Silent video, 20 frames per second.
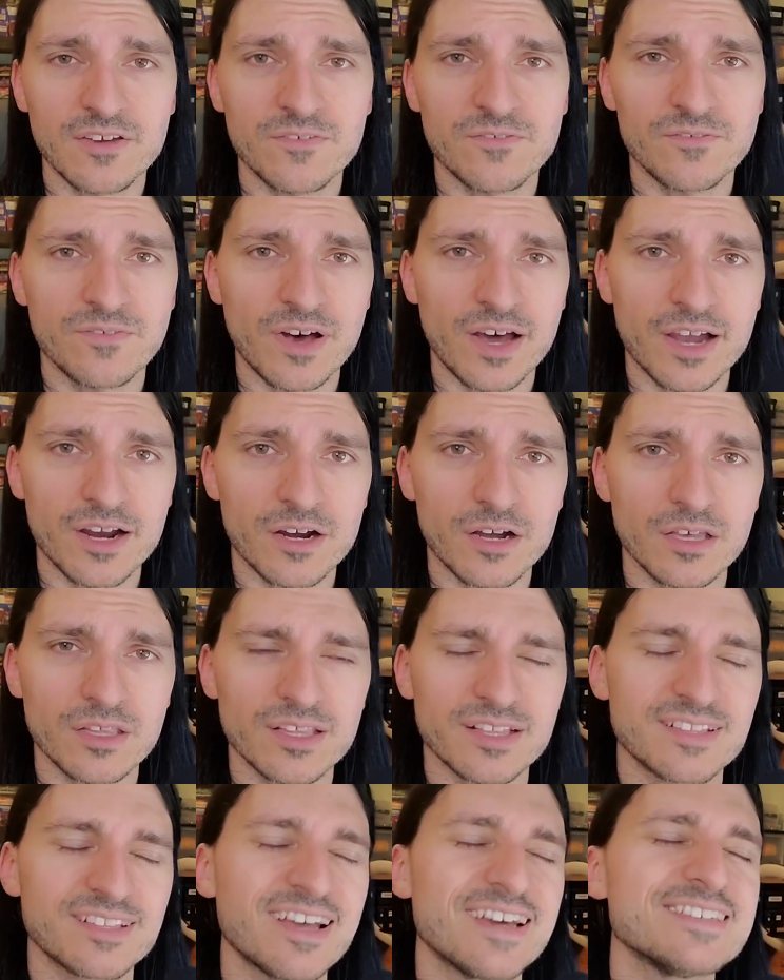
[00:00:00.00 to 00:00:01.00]
Fire on
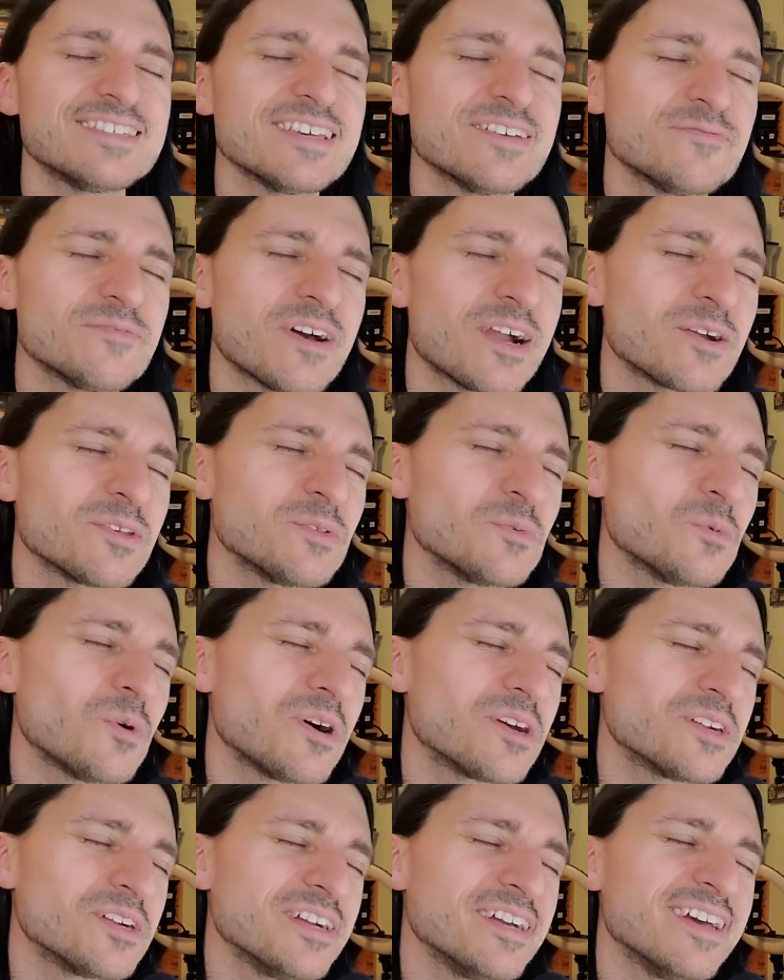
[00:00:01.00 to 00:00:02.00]
the
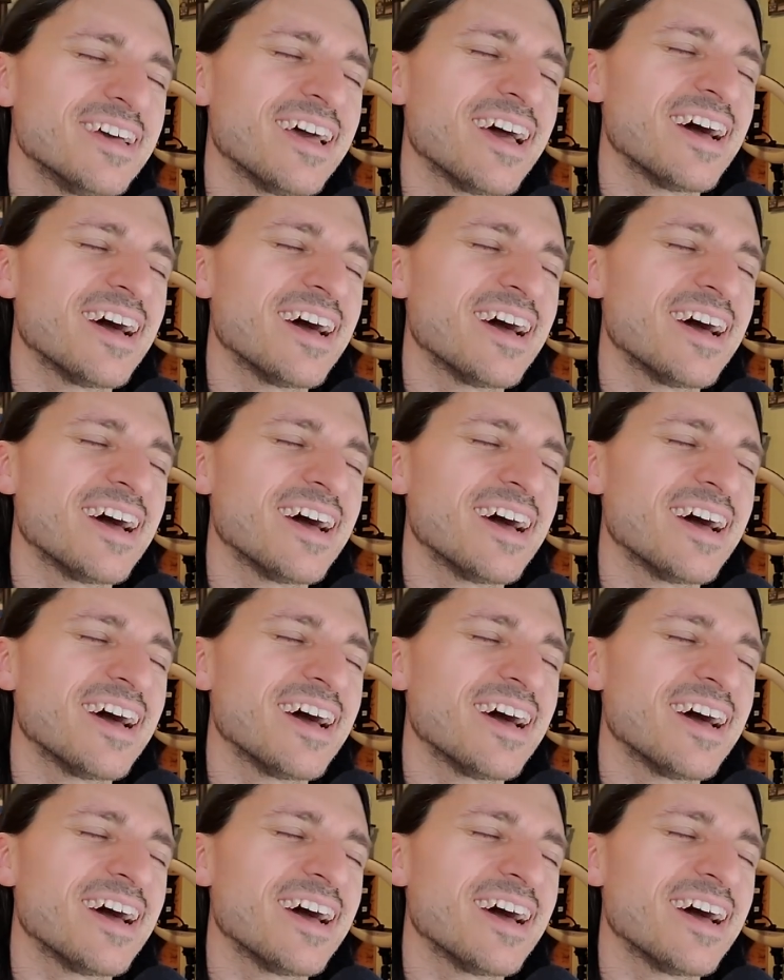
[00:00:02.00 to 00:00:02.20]
Water?